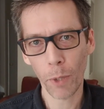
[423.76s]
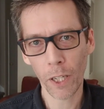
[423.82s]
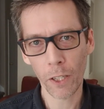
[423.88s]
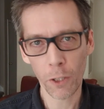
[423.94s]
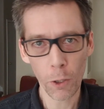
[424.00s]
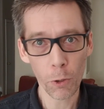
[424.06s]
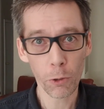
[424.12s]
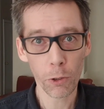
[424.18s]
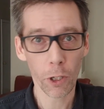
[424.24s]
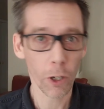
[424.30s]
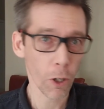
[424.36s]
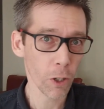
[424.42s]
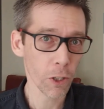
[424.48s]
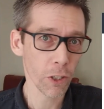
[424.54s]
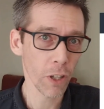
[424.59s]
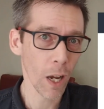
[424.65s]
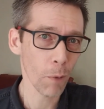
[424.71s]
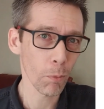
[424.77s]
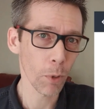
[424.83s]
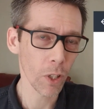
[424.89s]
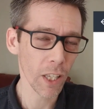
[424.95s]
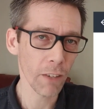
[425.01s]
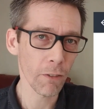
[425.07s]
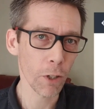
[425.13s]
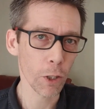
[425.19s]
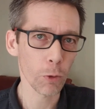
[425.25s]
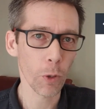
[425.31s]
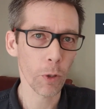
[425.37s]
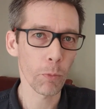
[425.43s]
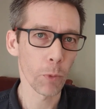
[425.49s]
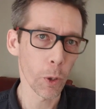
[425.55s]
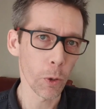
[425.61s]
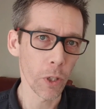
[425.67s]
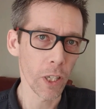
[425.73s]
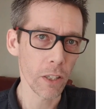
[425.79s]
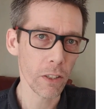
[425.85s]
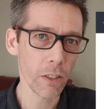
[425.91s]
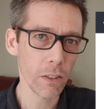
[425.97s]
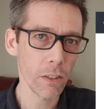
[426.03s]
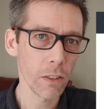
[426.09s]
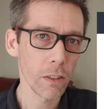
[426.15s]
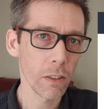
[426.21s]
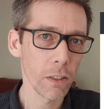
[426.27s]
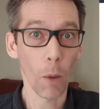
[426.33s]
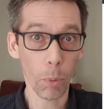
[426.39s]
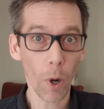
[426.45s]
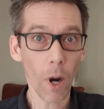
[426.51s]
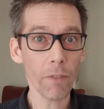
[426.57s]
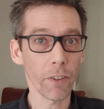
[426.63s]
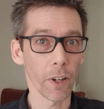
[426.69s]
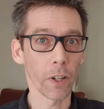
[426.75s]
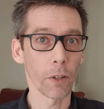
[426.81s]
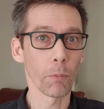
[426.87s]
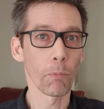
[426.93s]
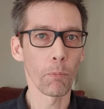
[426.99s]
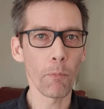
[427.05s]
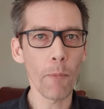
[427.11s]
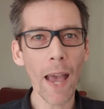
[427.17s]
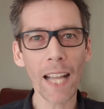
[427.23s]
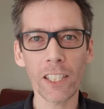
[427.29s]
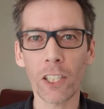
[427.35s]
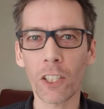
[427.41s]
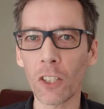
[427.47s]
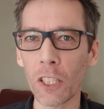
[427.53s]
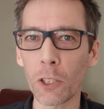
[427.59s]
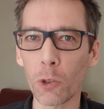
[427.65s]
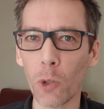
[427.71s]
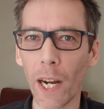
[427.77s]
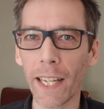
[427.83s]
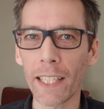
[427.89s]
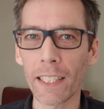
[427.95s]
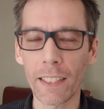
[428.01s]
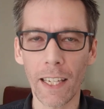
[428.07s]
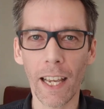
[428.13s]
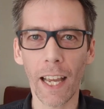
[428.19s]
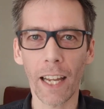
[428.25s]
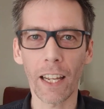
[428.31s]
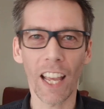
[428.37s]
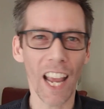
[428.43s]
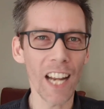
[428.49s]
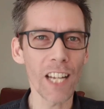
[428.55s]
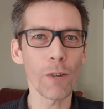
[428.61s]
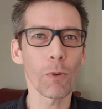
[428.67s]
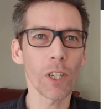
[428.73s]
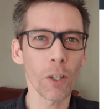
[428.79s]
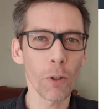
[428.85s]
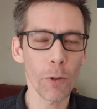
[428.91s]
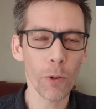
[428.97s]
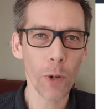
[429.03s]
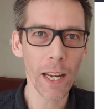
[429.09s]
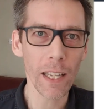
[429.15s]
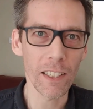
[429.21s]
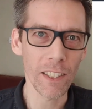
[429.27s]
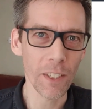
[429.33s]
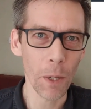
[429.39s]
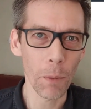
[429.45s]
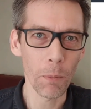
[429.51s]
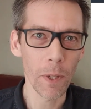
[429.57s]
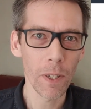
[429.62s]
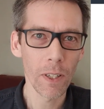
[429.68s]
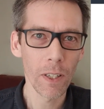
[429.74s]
being used to curse non-believers with muteness? A prophet magically striking dead anyone who threatens him.